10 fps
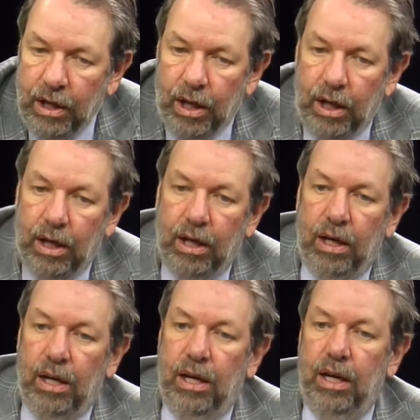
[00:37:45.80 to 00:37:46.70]

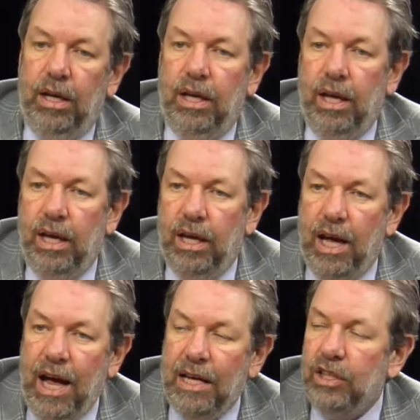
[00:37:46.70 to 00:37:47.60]

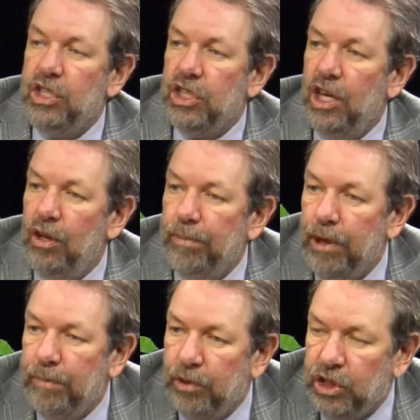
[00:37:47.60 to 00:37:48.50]
highly skilled
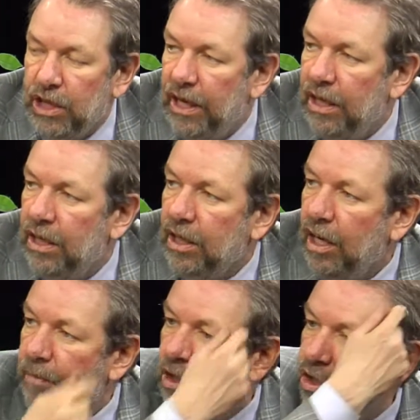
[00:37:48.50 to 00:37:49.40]
people staying and
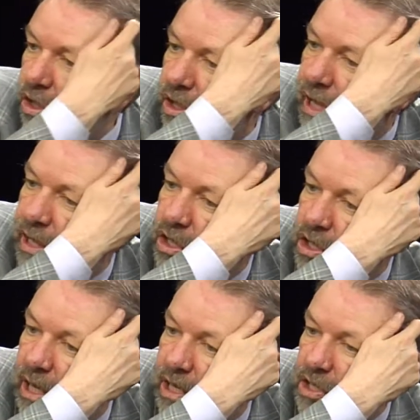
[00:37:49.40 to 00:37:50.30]
coming to the United
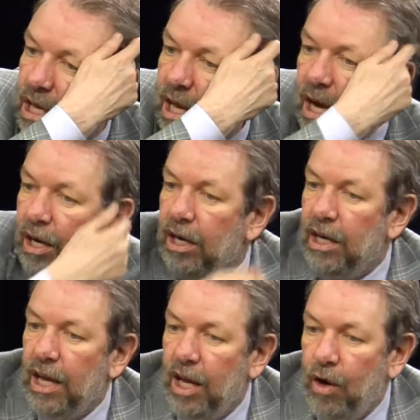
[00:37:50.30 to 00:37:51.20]
States, are going
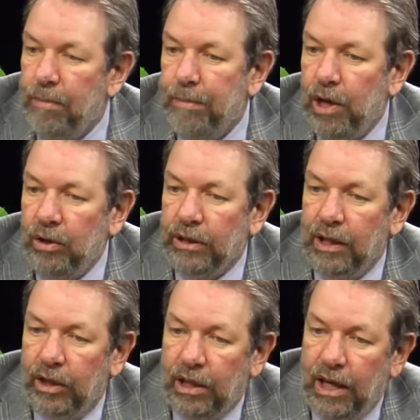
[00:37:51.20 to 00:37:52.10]
to help build
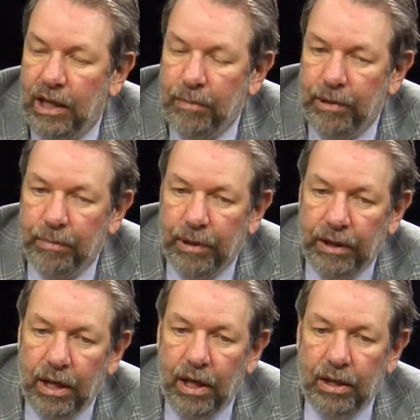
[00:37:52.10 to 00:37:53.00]
our economy.
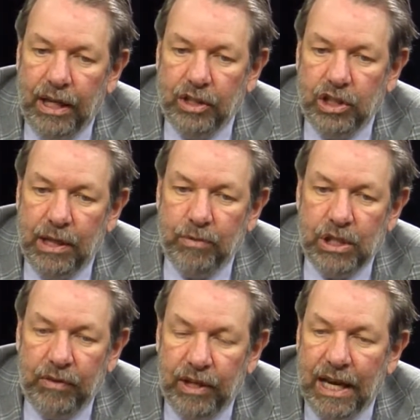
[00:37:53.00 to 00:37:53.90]
But that seems
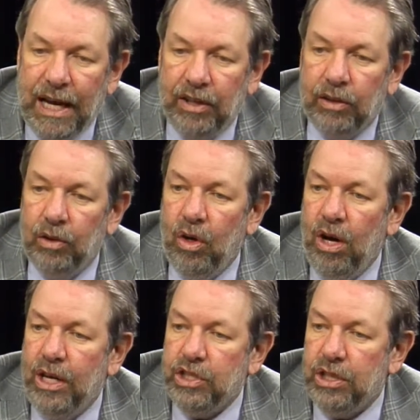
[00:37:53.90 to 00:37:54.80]
to have gotten
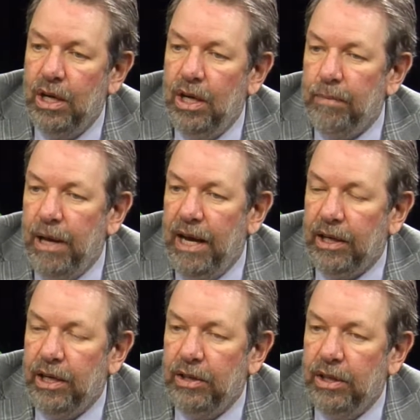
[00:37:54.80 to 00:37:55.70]
lost
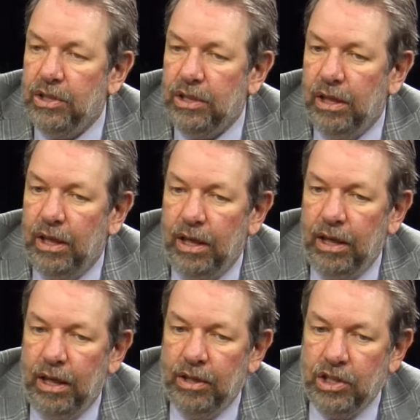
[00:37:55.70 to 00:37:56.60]
back in this.
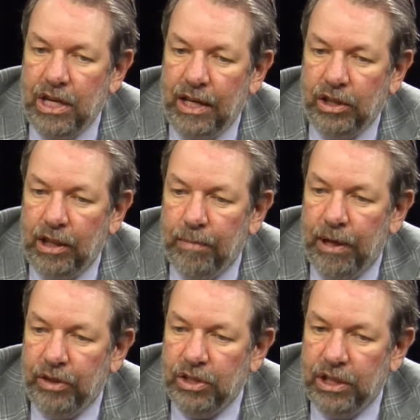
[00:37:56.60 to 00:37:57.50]
And the sad thing
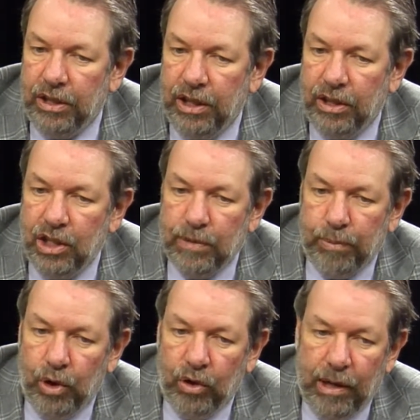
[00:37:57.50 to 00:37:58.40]
about this, I think this
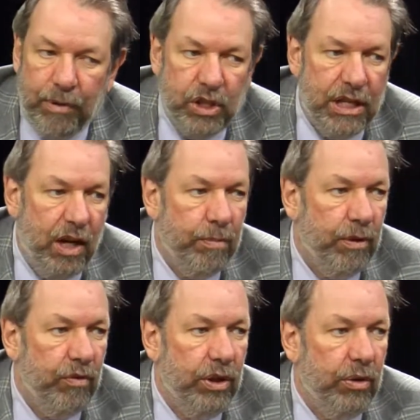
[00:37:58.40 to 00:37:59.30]
program has now
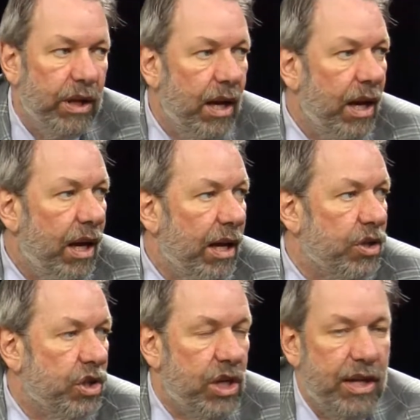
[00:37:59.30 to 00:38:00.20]
been viewed
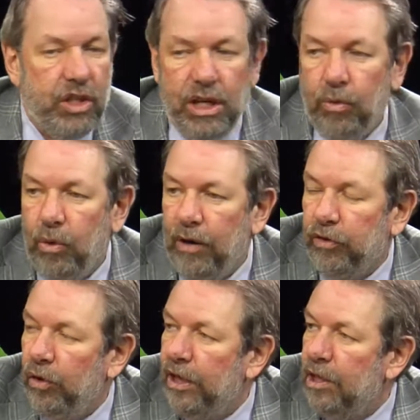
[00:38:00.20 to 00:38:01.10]
as just a
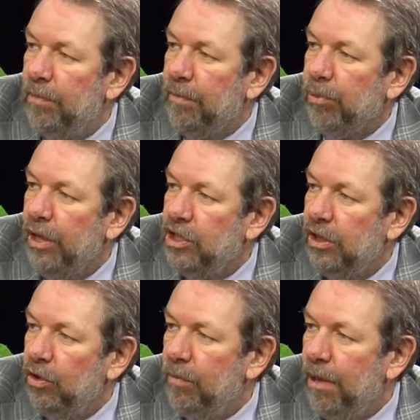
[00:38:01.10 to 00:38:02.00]
referendum on
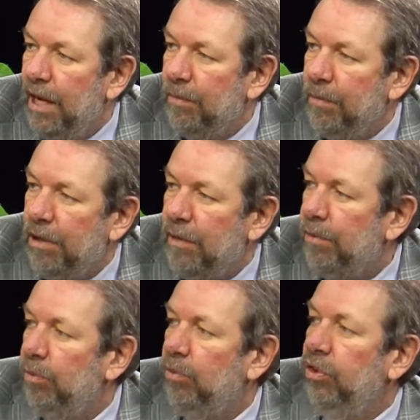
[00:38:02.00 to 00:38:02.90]
President Obama. Many
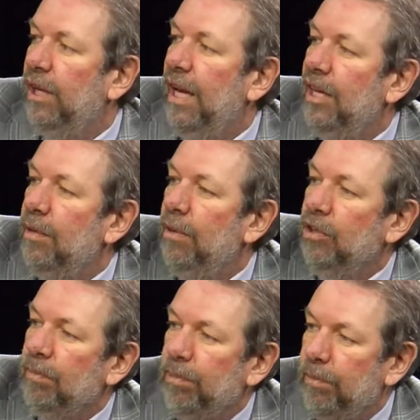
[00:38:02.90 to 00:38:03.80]
people have forgotten
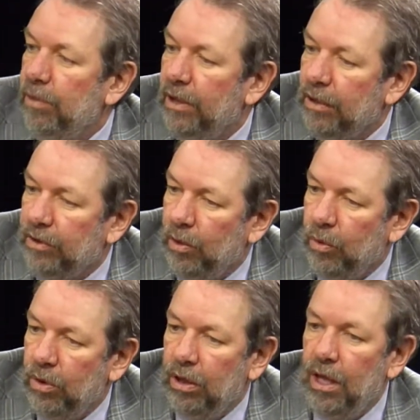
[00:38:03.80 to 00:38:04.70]
about the people like
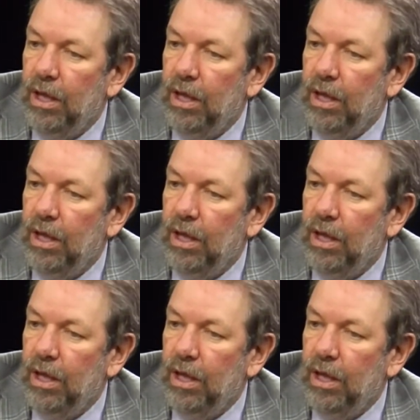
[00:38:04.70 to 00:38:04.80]
Raul,